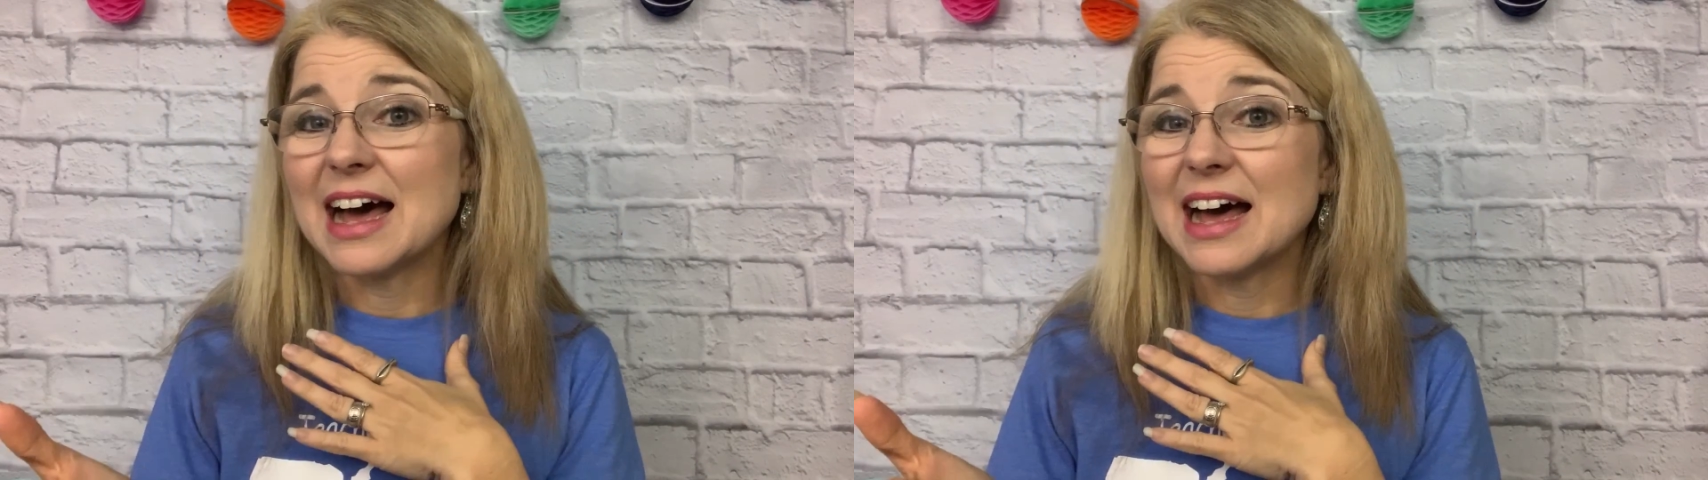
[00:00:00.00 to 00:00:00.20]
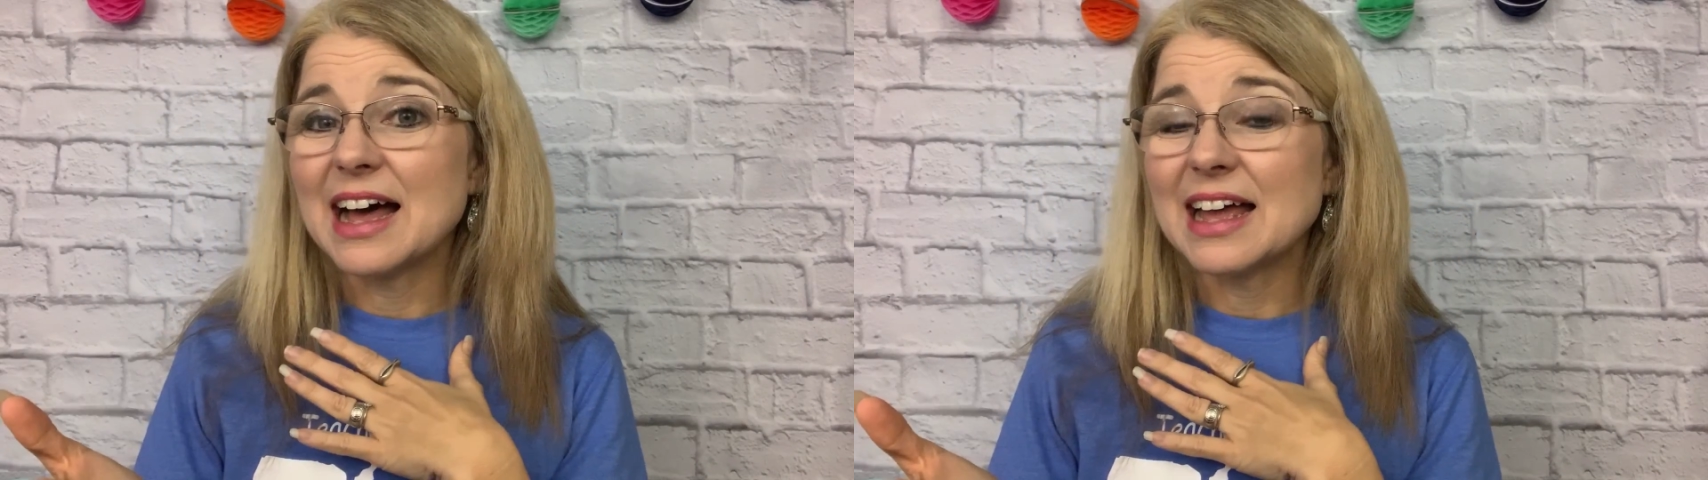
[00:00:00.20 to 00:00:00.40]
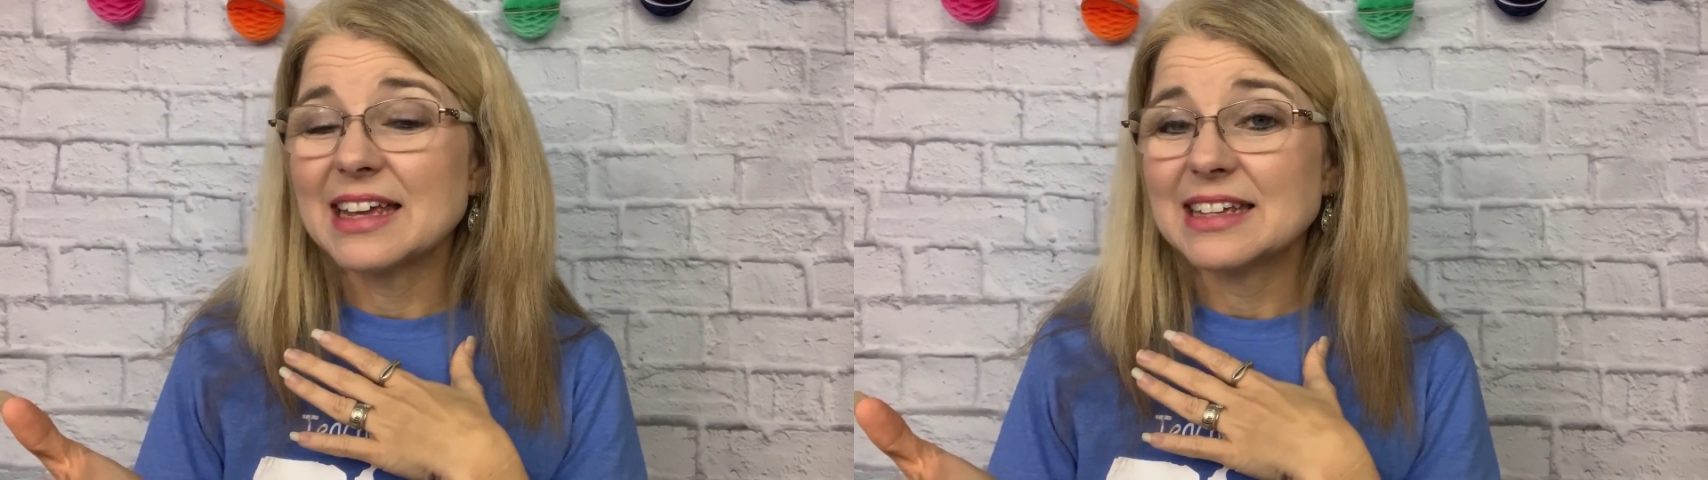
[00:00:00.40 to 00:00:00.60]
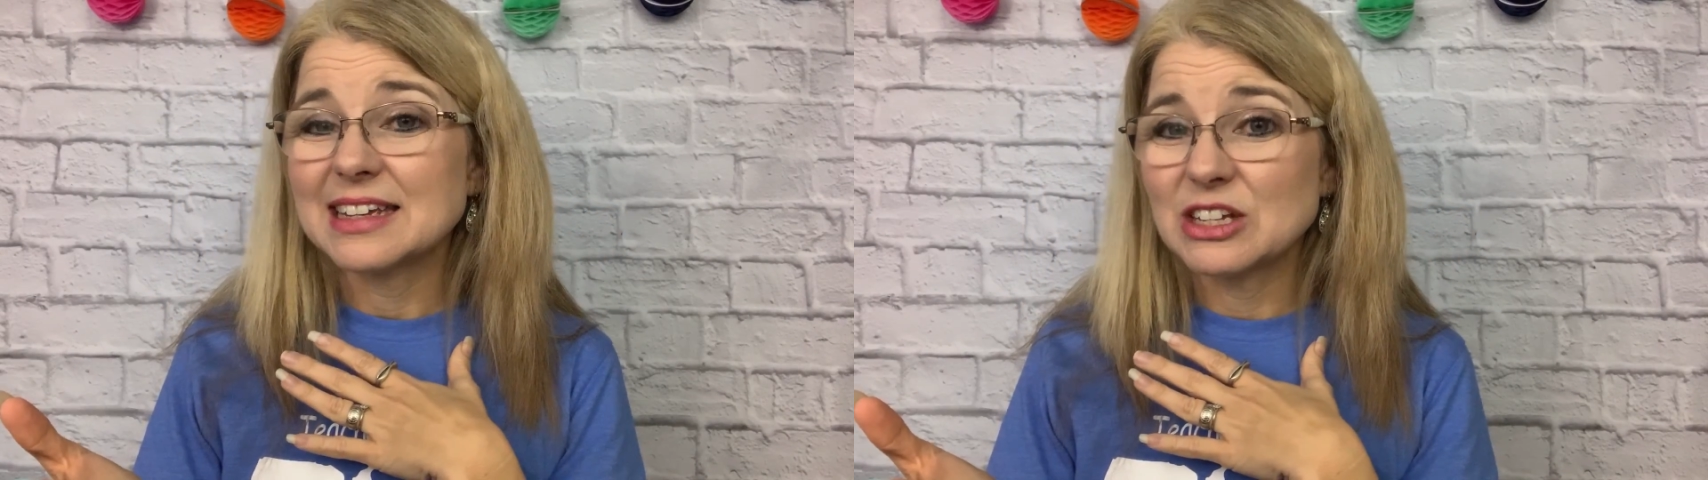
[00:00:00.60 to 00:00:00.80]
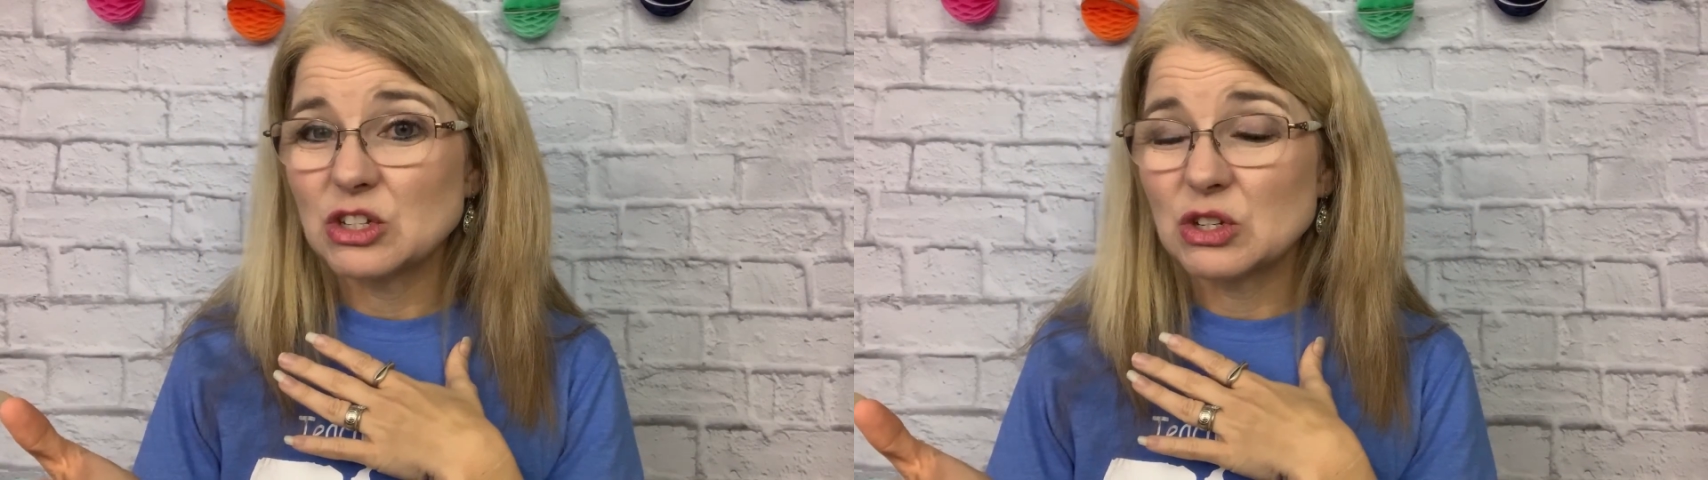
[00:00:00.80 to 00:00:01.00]
I
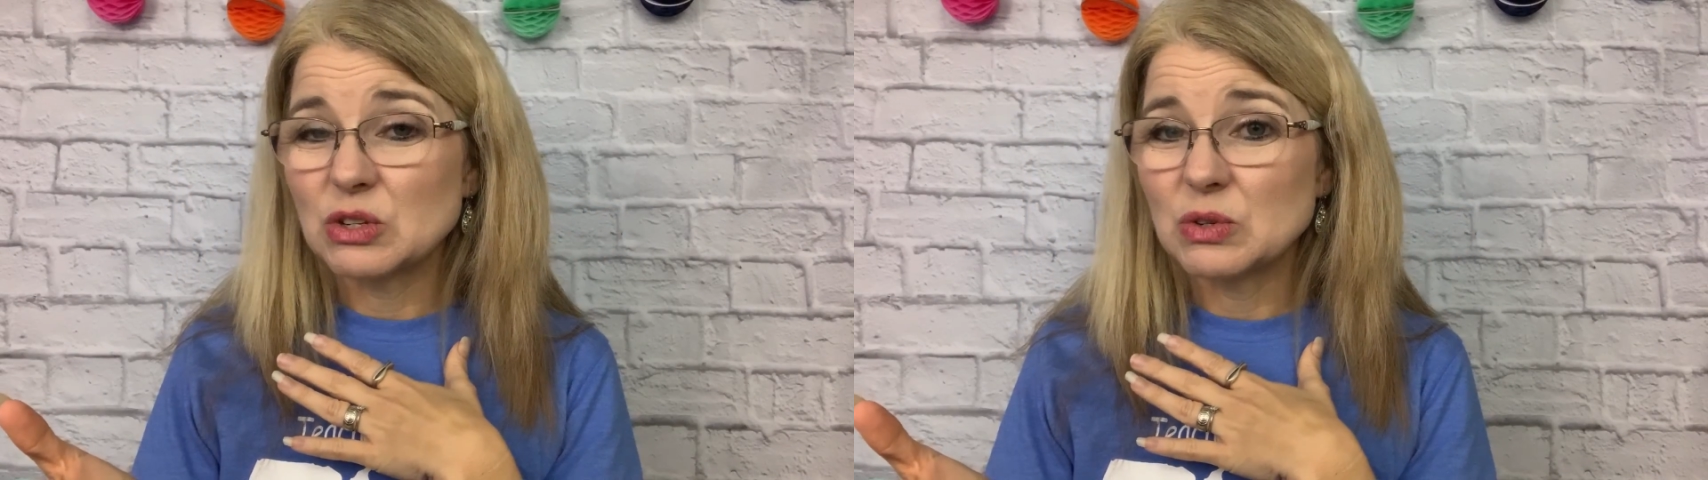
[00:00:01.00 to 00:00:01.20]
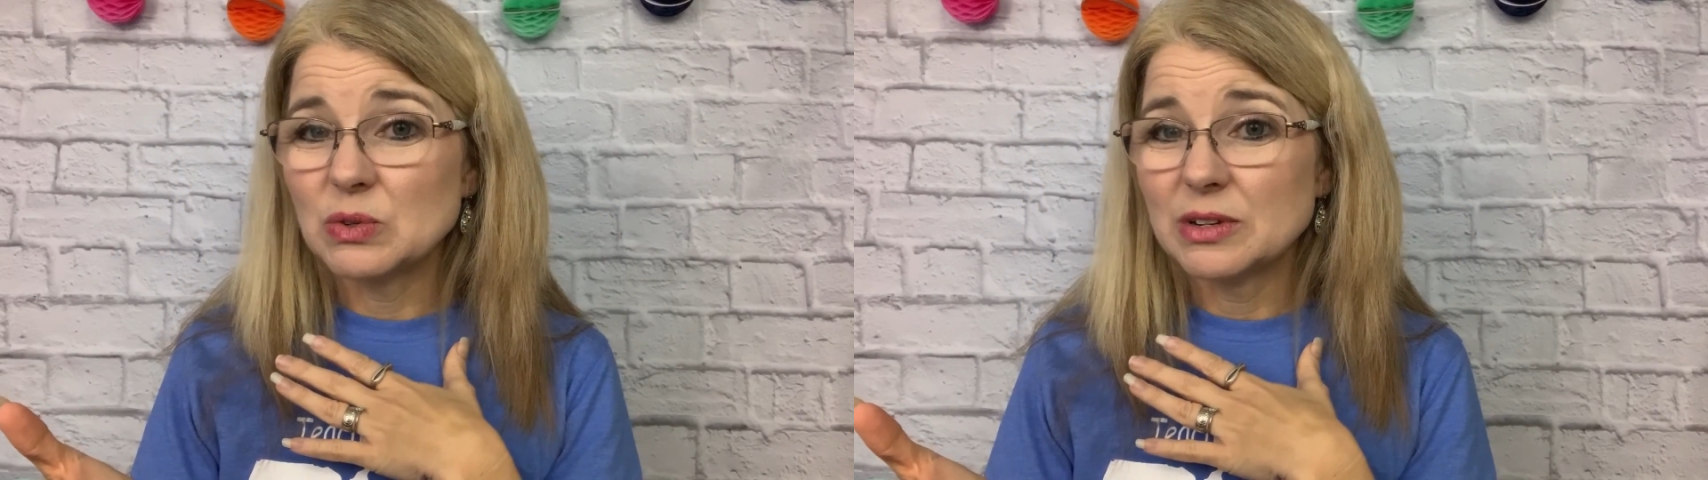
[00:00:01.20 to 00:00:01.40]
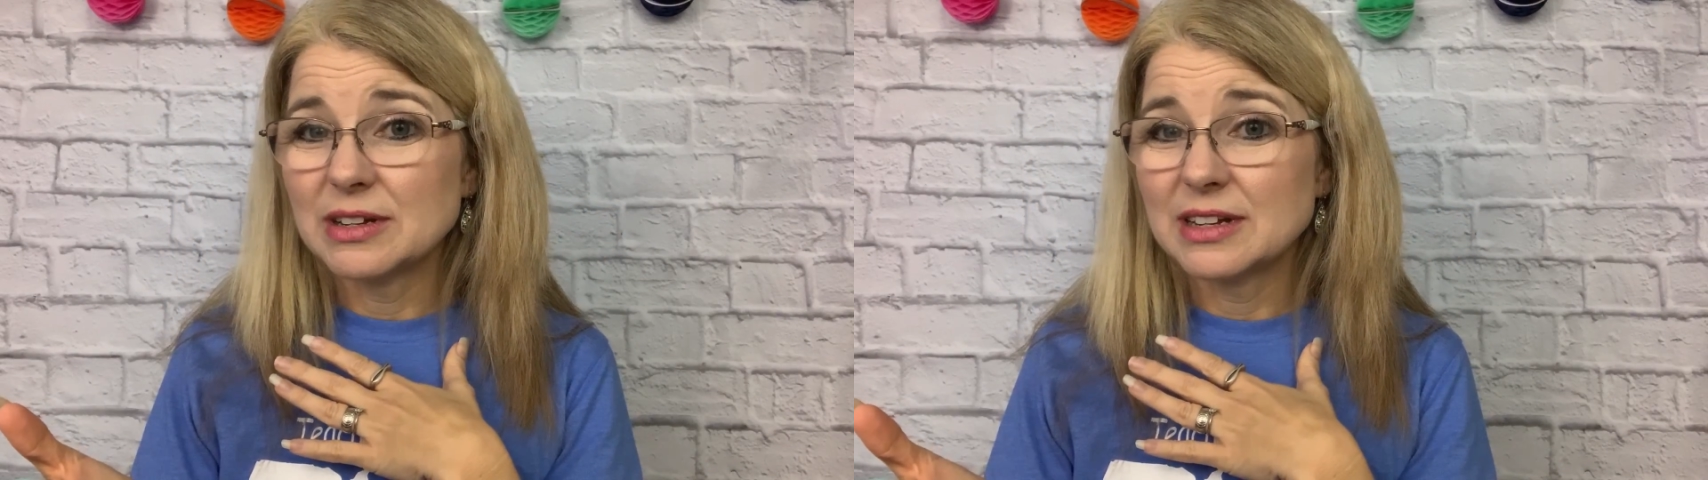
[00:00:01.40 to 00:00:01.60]
can do